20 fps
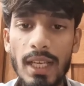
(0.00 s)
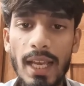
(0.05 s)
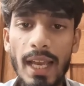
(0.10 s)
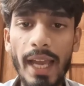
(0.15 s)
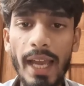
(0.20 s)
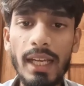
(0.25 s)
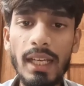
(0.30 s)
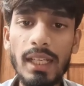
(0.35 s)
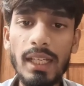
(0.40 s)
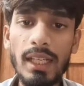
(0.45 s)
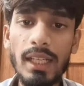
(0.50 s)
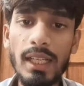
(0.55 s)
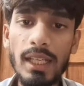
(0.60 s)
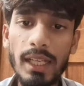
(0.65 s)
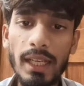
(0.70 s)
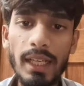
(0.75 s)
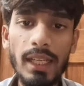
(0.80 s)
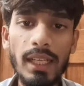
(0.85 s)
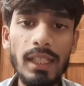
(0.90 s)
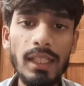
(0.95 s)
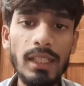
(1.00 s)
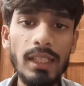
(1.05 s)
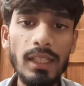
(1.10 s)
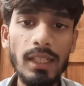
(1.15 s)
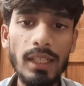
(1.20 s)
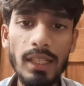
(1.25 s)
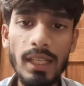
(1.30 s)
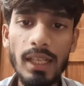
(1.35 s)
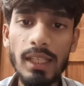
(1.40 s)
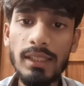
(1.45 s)
and
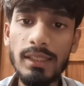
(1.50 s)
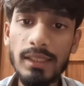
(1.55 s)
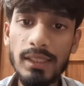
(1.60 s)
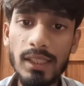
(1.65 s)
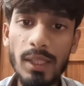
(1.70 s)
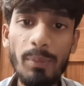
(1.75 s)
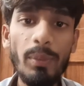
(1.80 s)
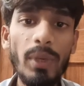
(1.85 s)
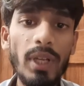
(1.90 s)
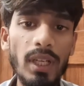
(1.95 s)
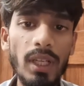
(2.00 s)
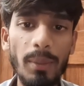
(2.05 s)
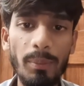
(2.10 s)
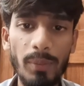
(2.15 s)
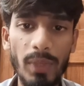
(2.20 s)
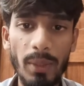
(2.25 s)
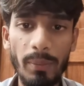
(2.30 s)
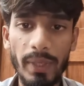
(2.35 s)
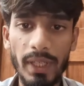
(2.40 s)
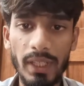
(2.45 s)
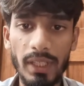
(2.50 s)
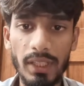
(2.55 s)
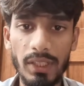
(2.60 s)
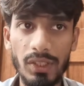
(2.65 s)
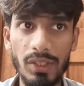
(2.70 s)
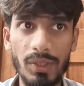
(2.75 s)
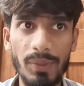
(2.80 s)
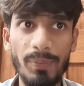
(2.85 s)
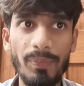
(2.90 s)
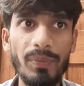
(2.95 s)
it has simple
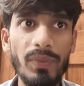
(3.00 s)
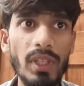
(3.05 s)
implementation.